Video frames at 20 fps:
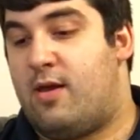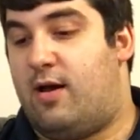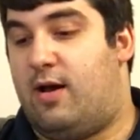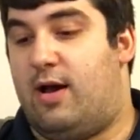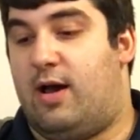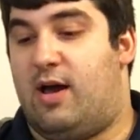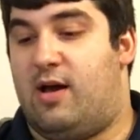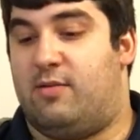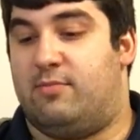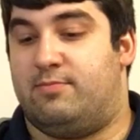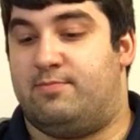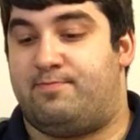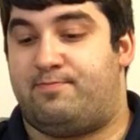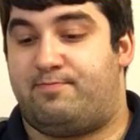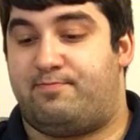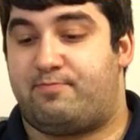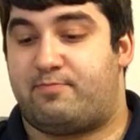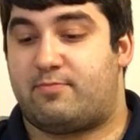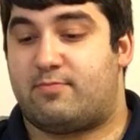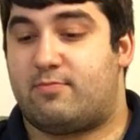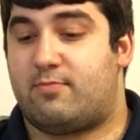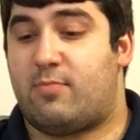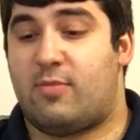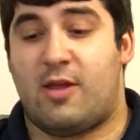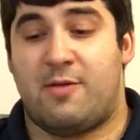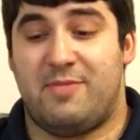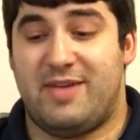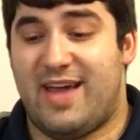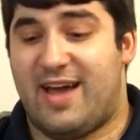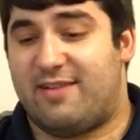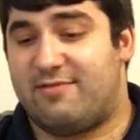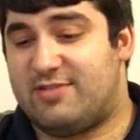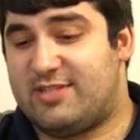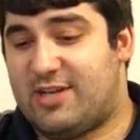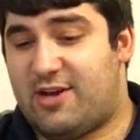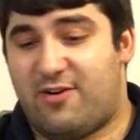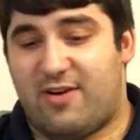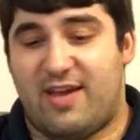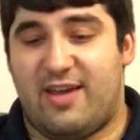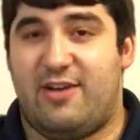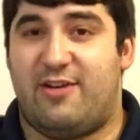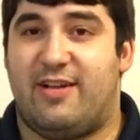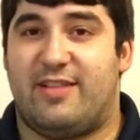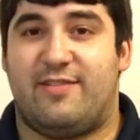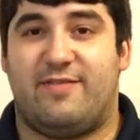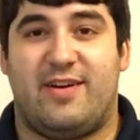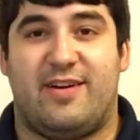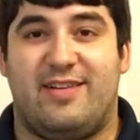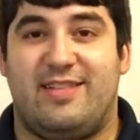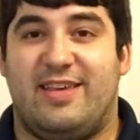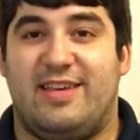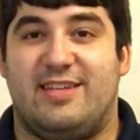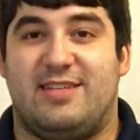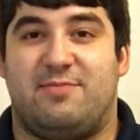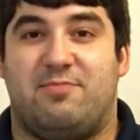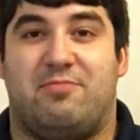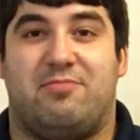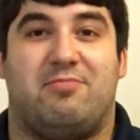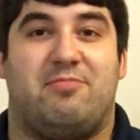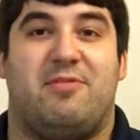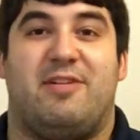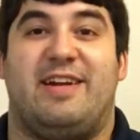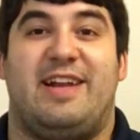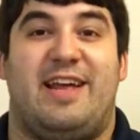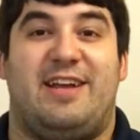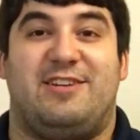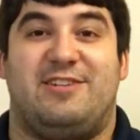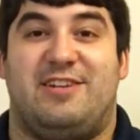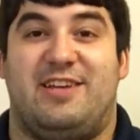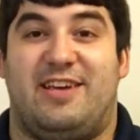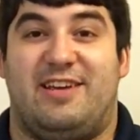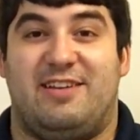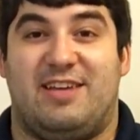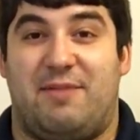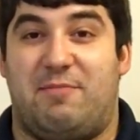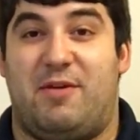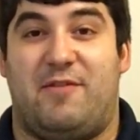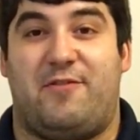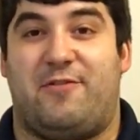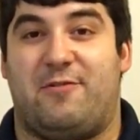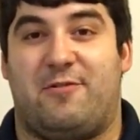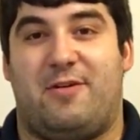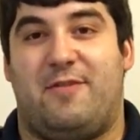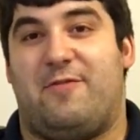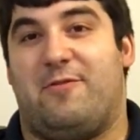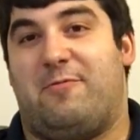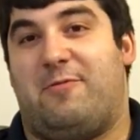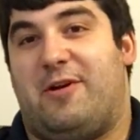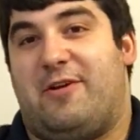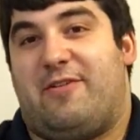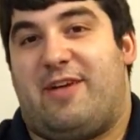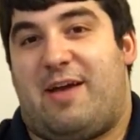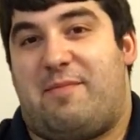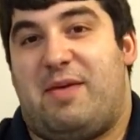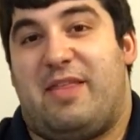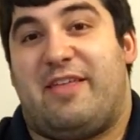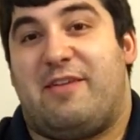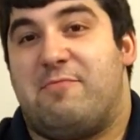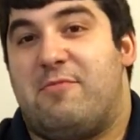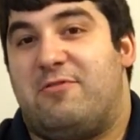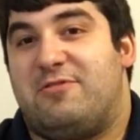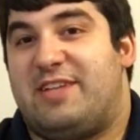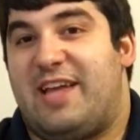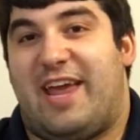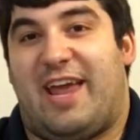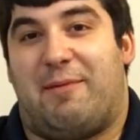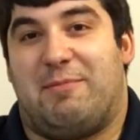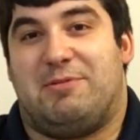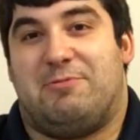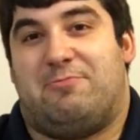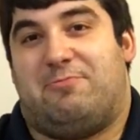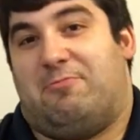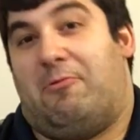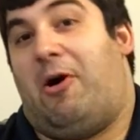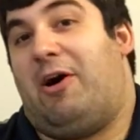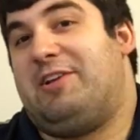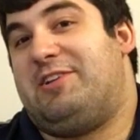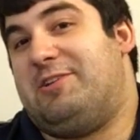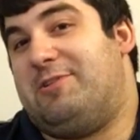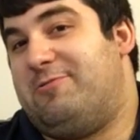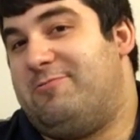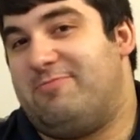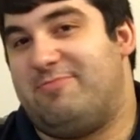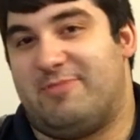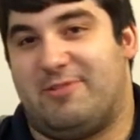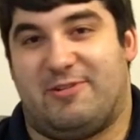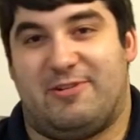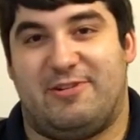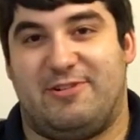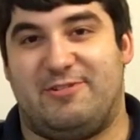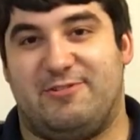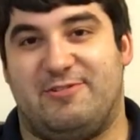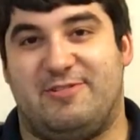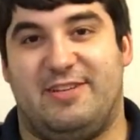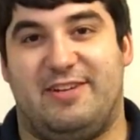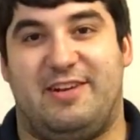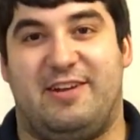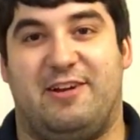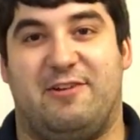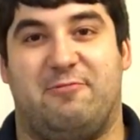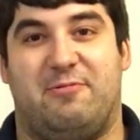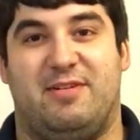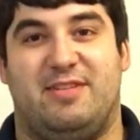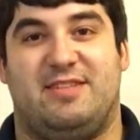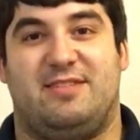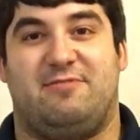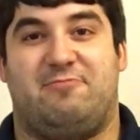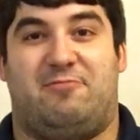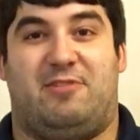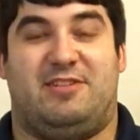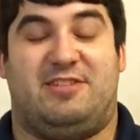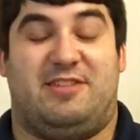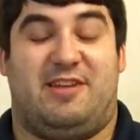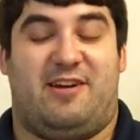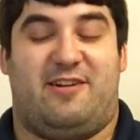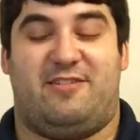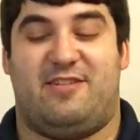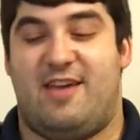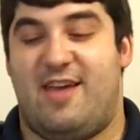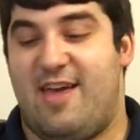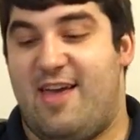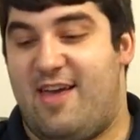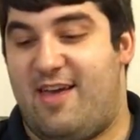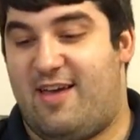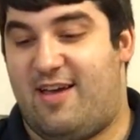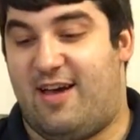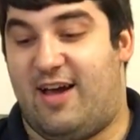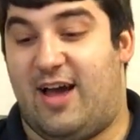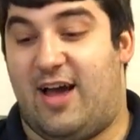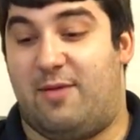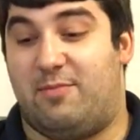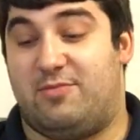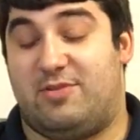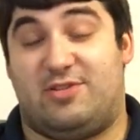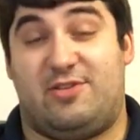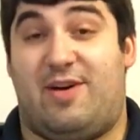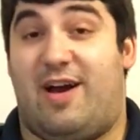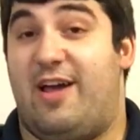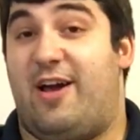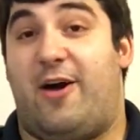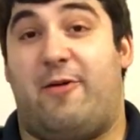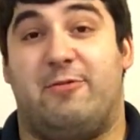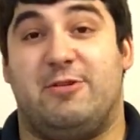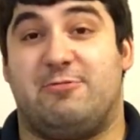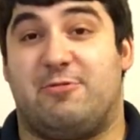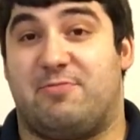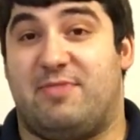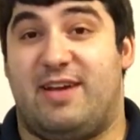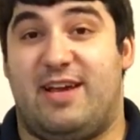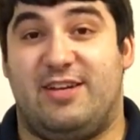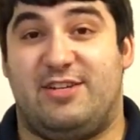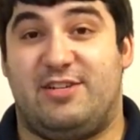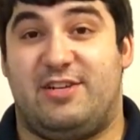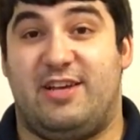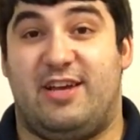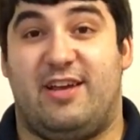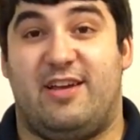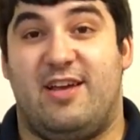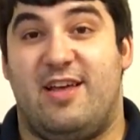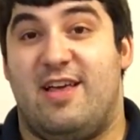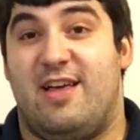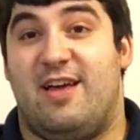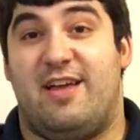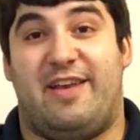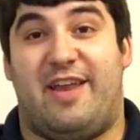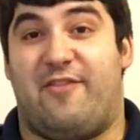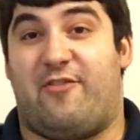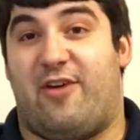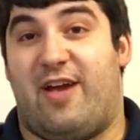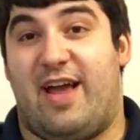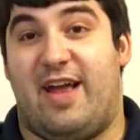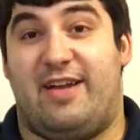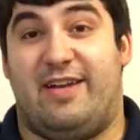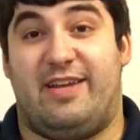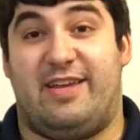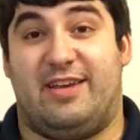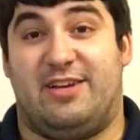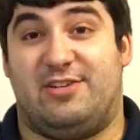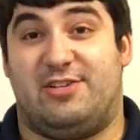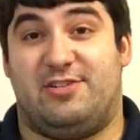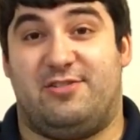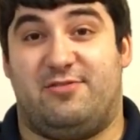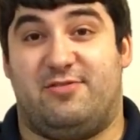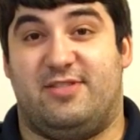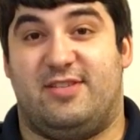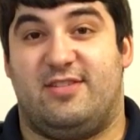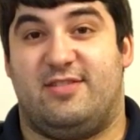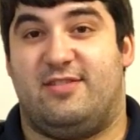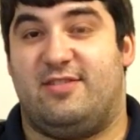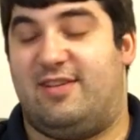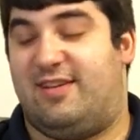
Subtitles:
But yeah, so, at the very least, bring an HT. If you're wondering, I think most hams want to. They're interested to hear what's there. So I always bring my HT, never had any issues.